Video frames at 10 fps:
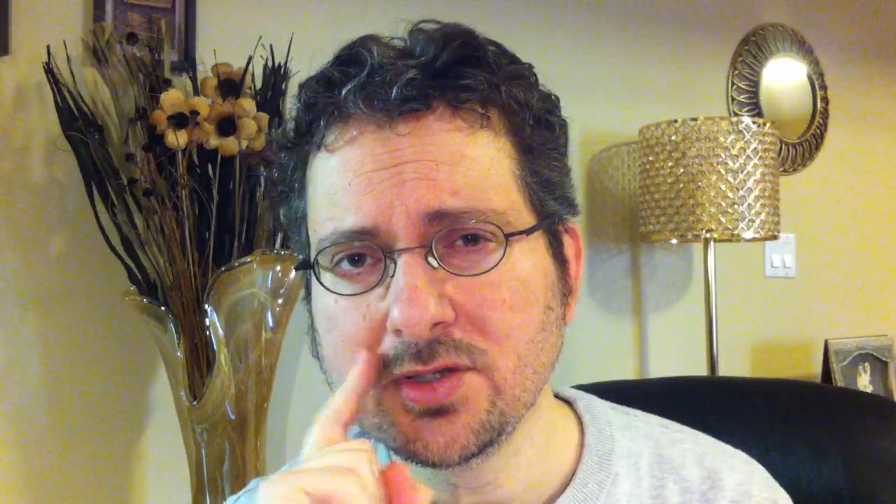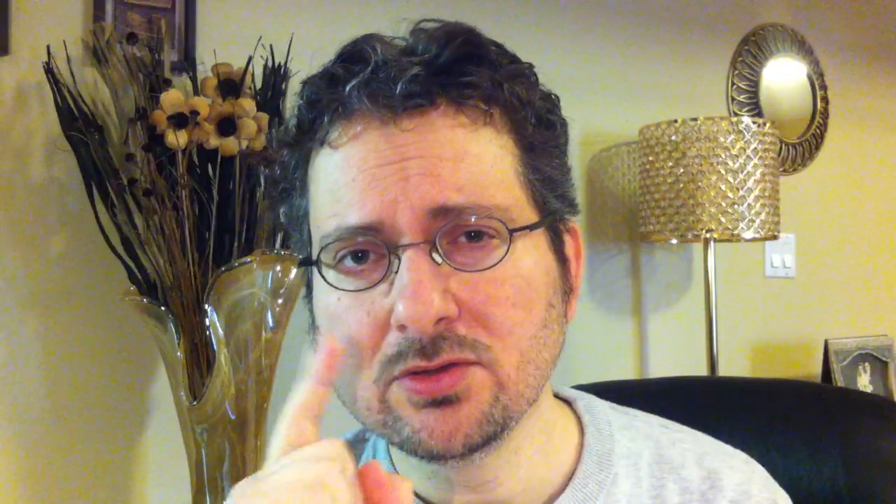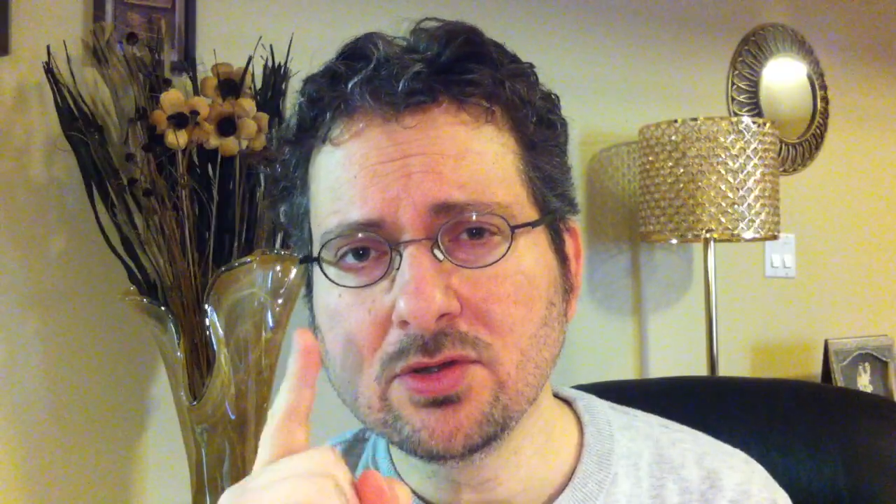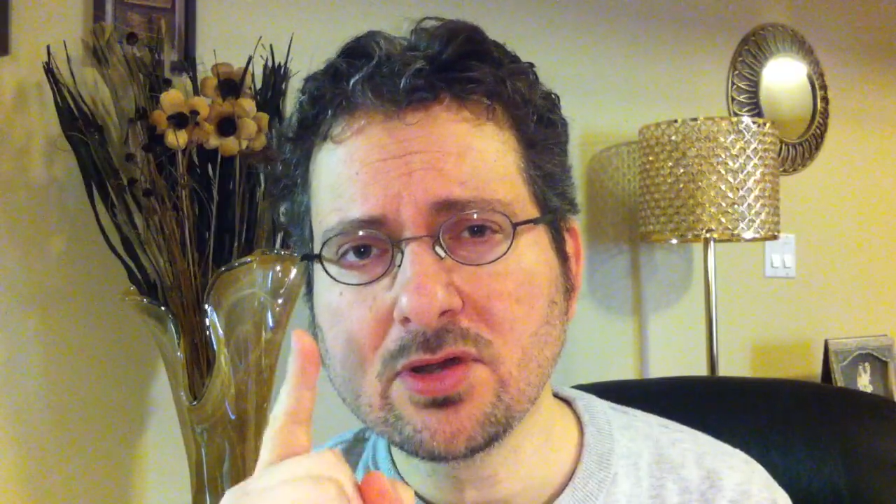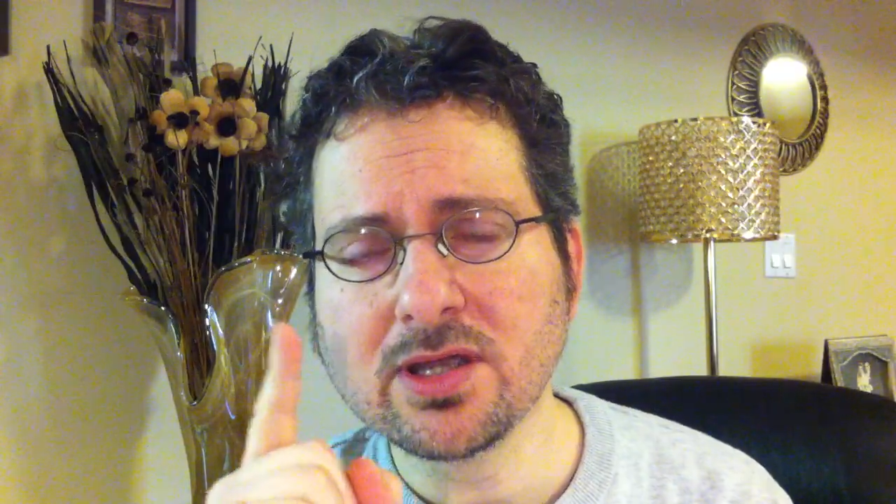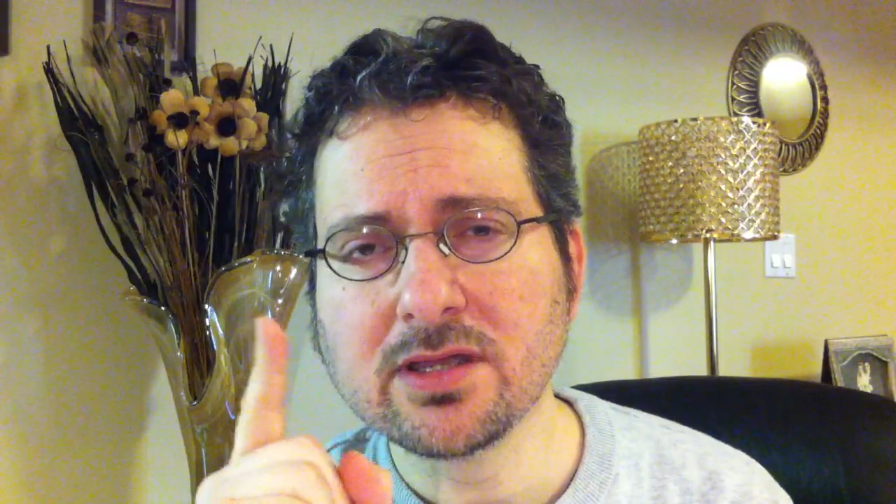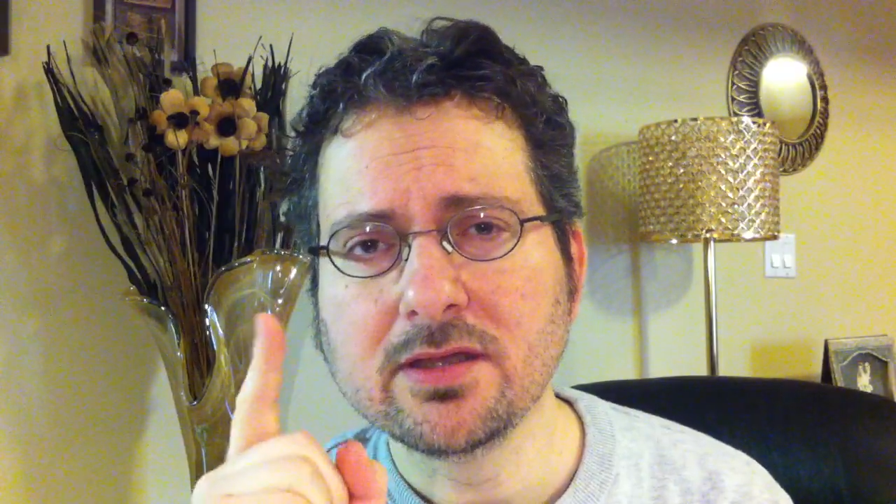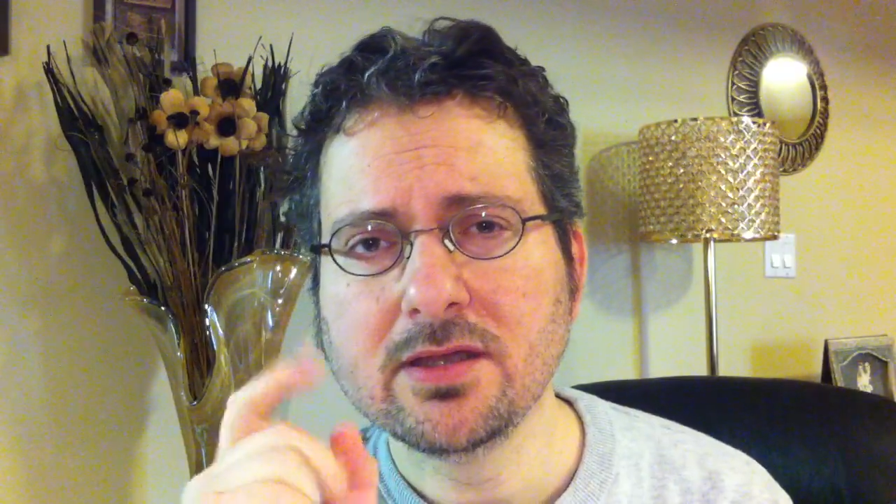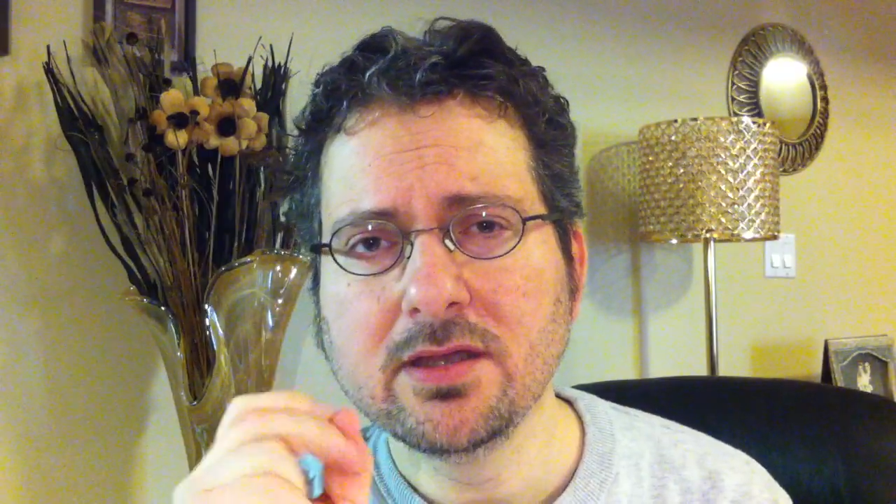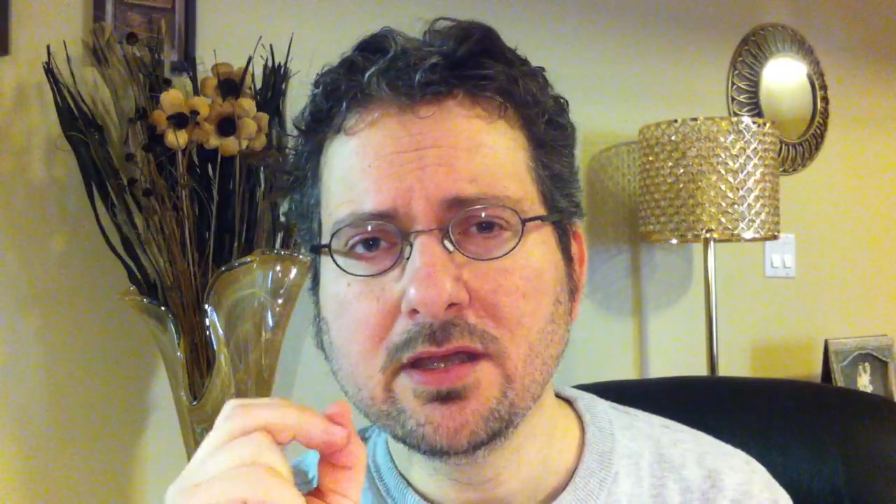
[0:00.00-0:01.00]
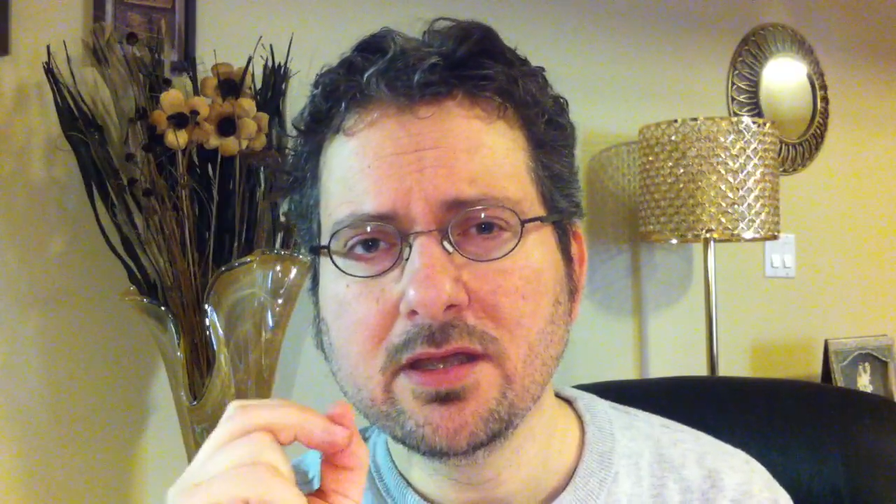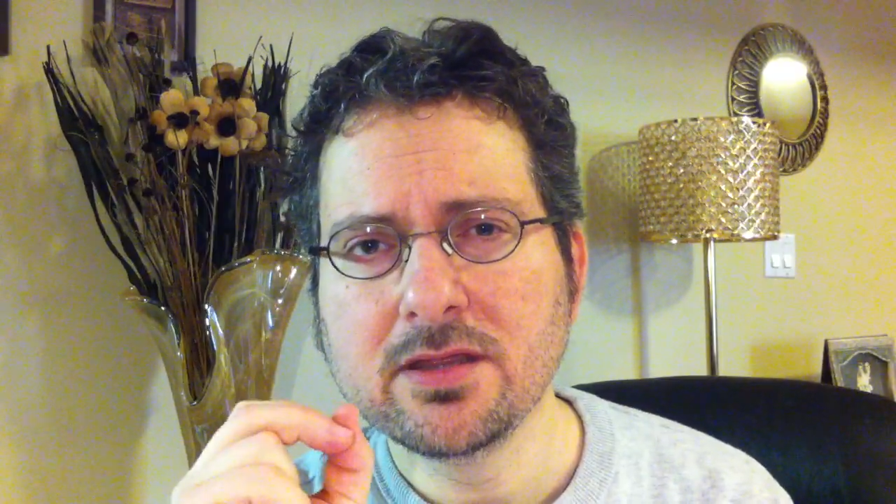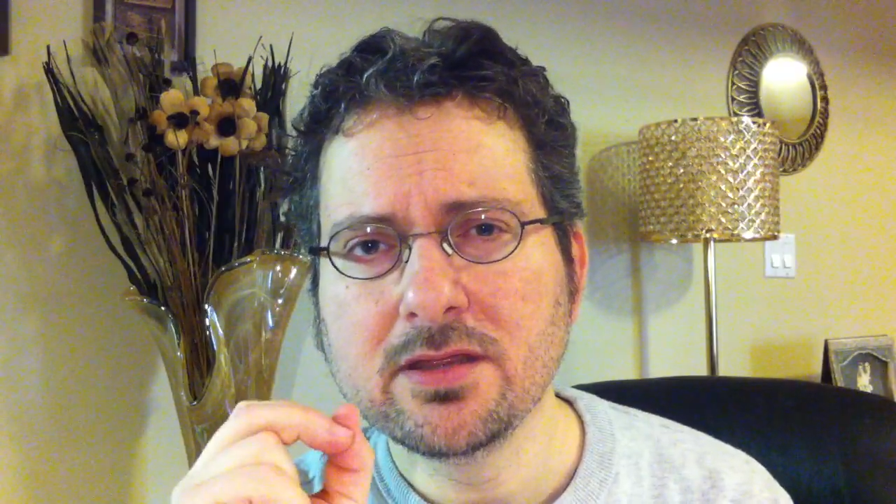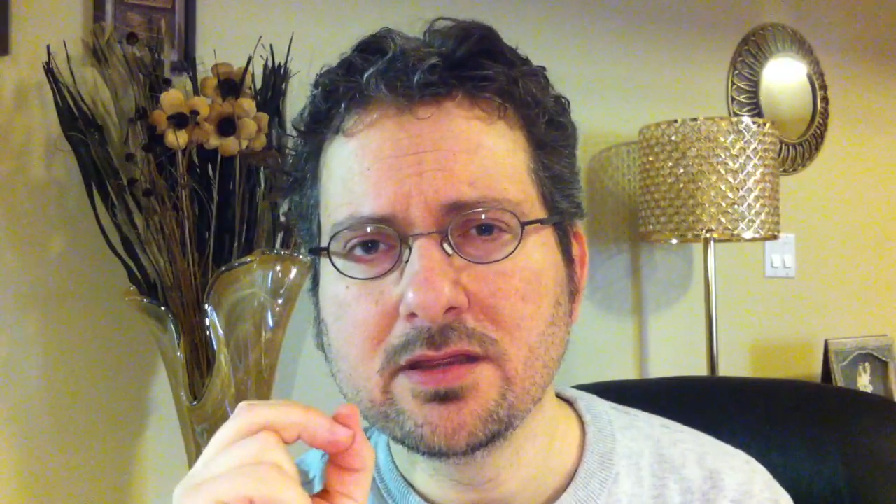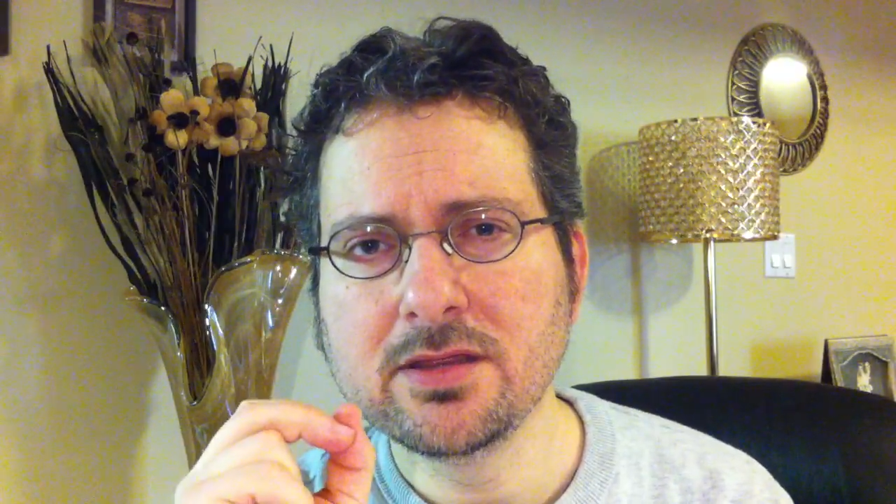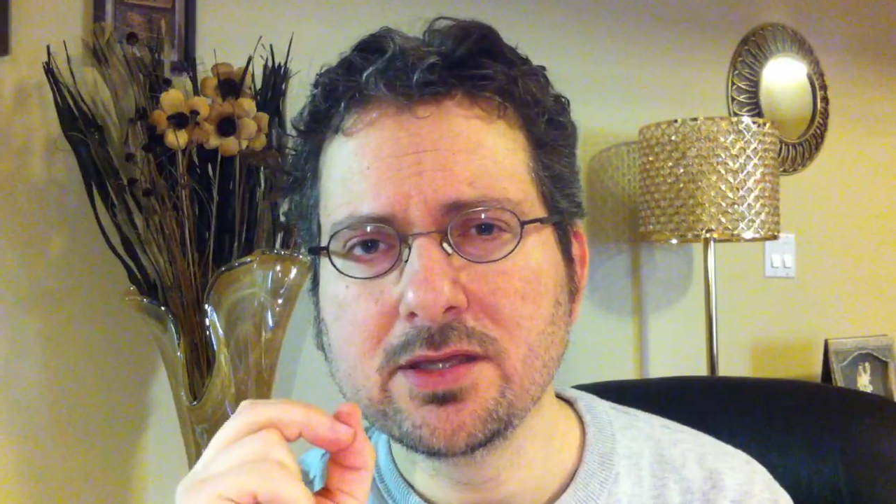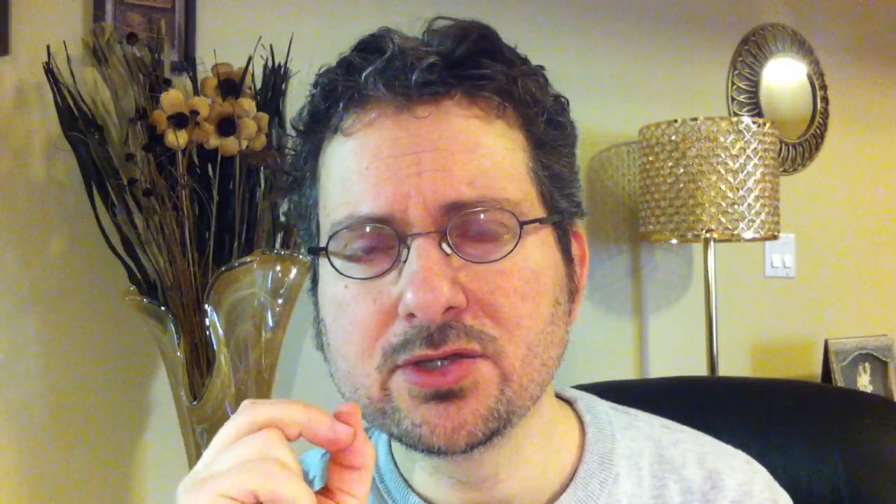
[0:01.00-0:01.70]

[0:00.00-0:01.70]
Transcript: to look the